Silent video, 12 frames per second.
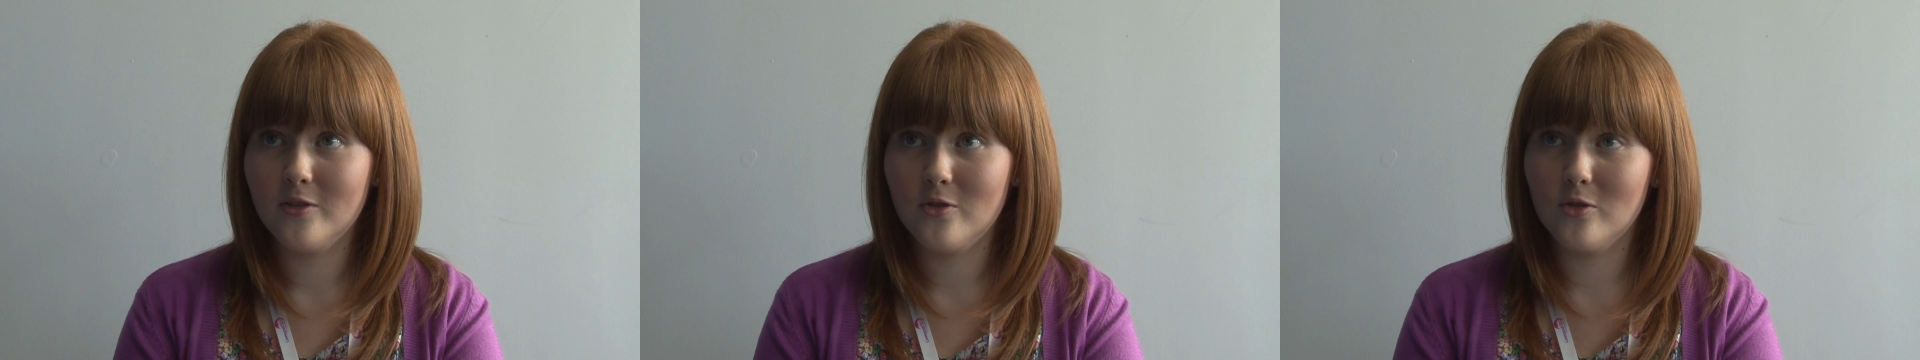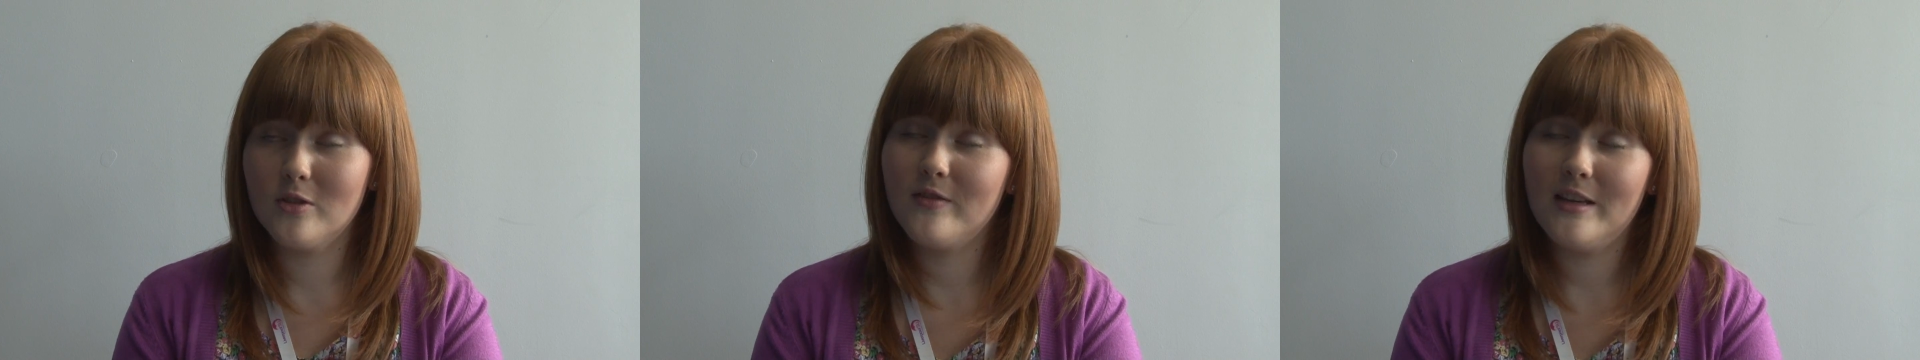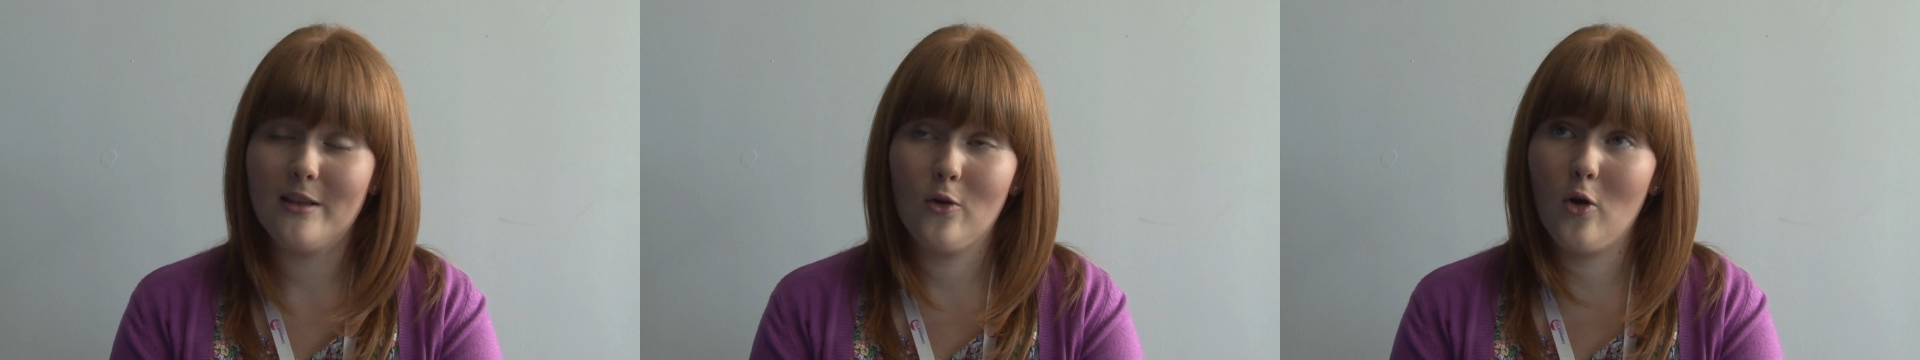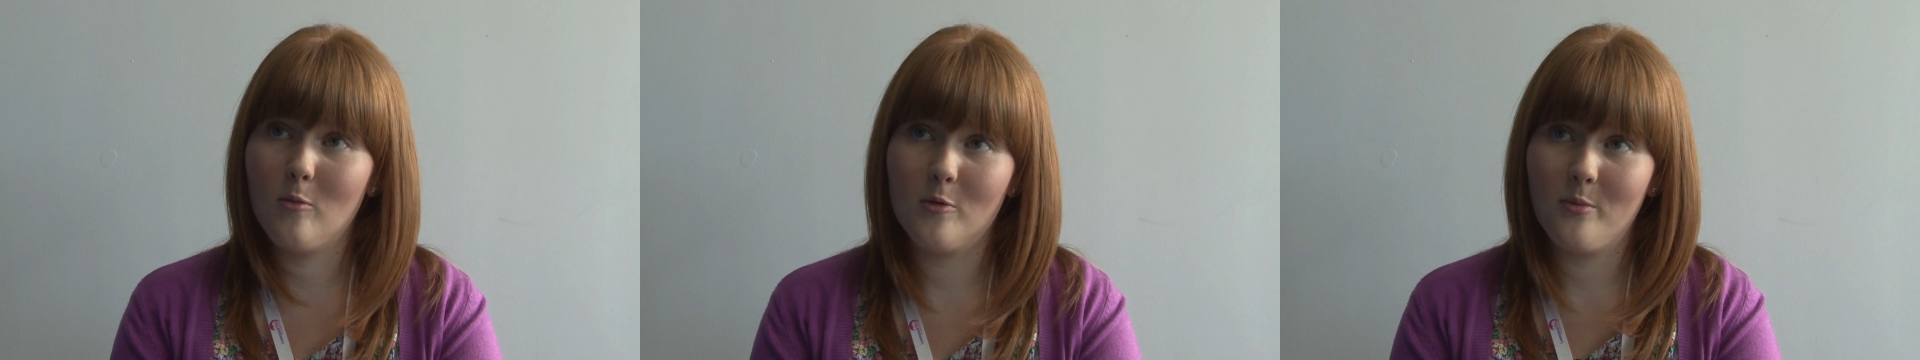sort of either
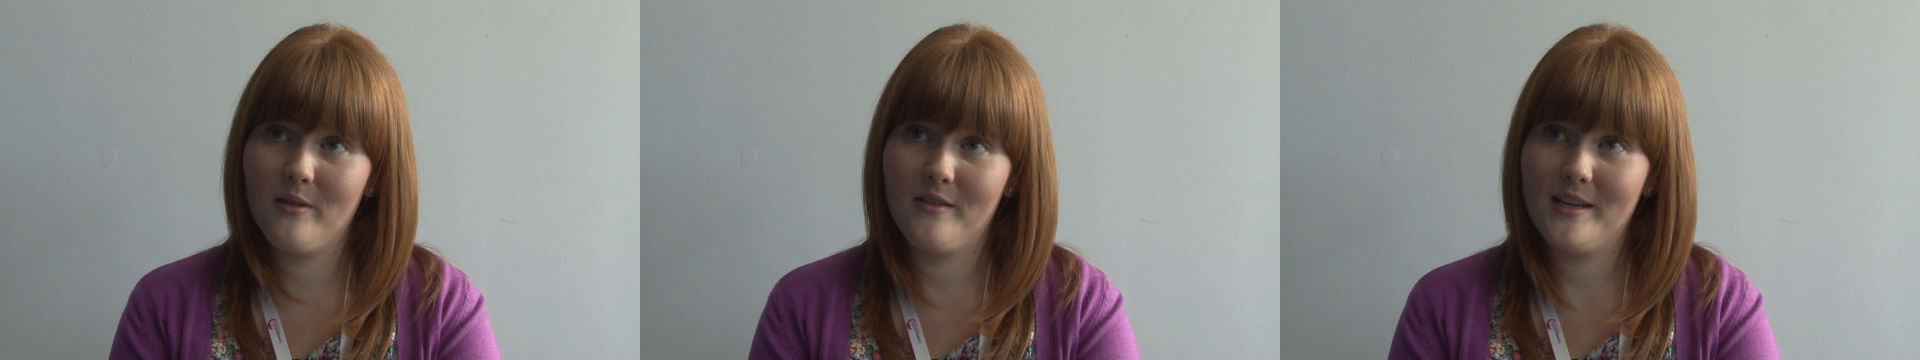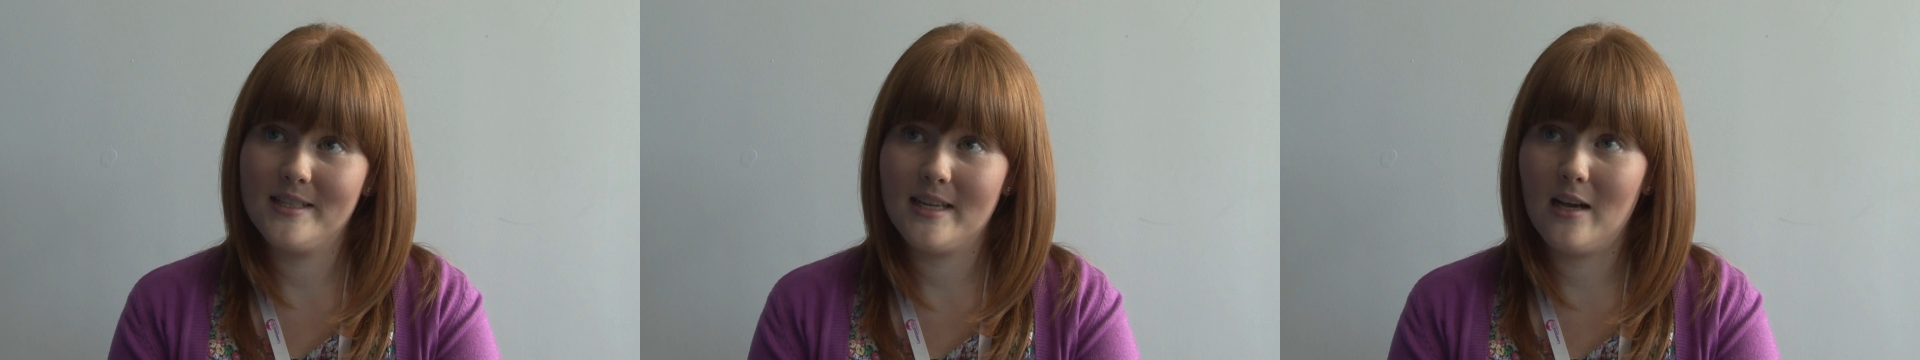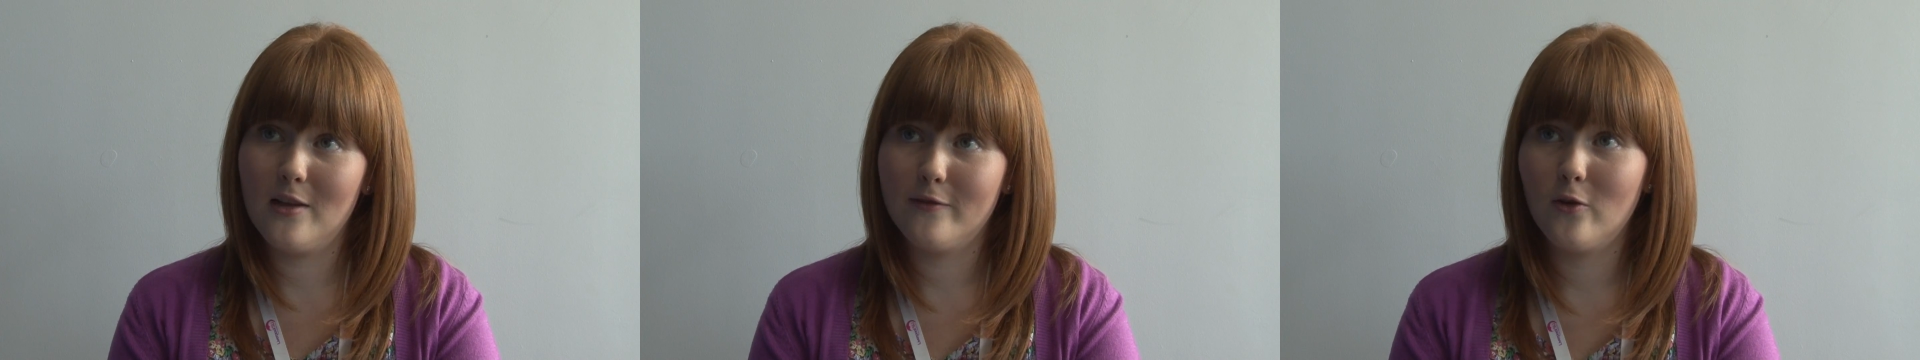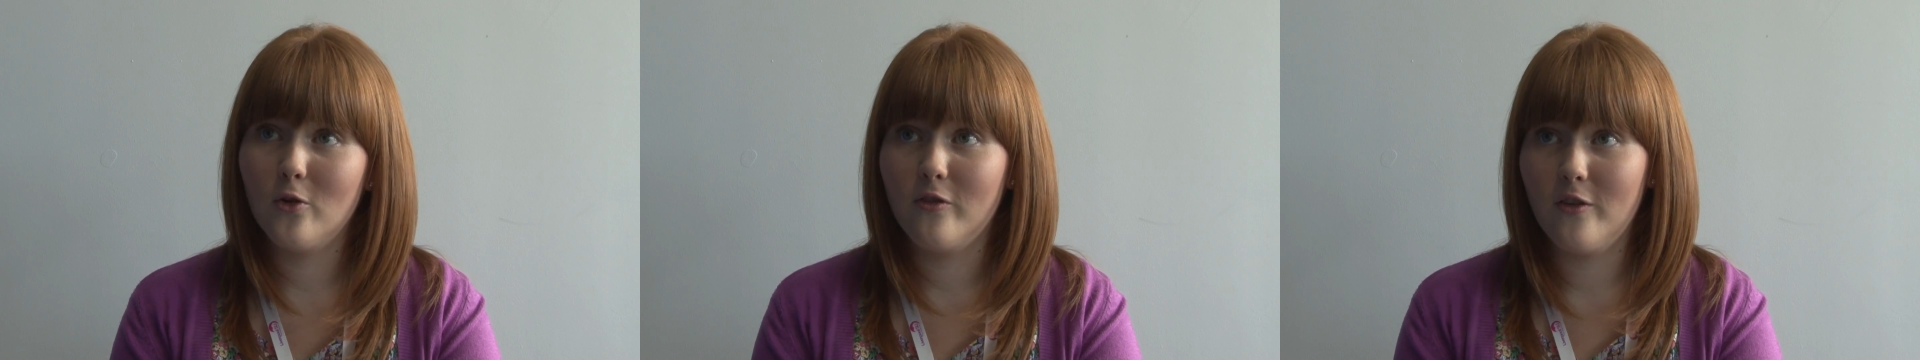come up with
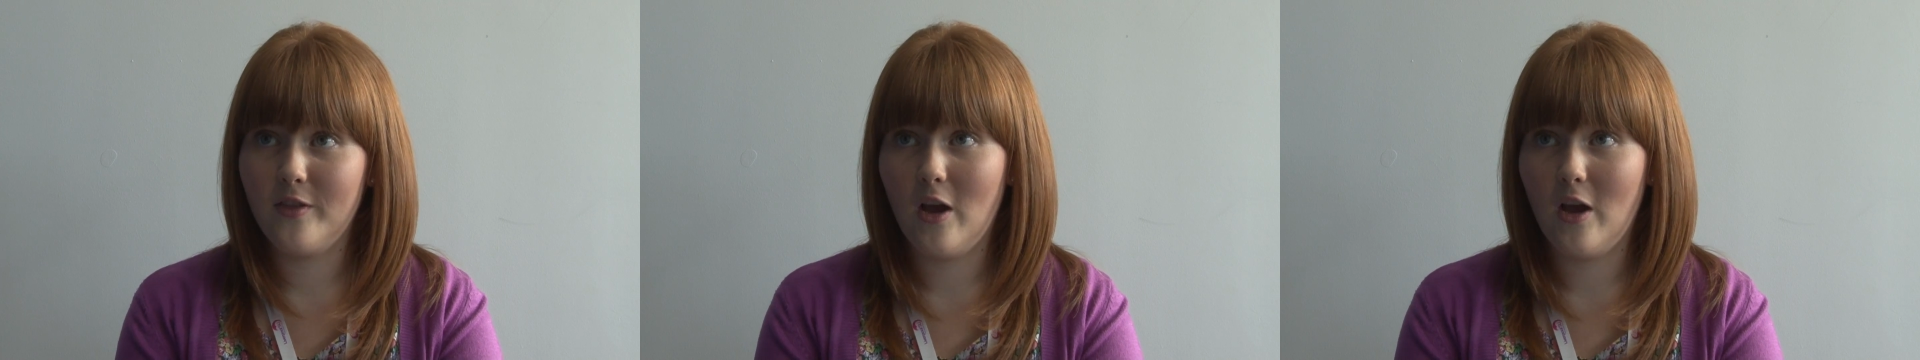yourself or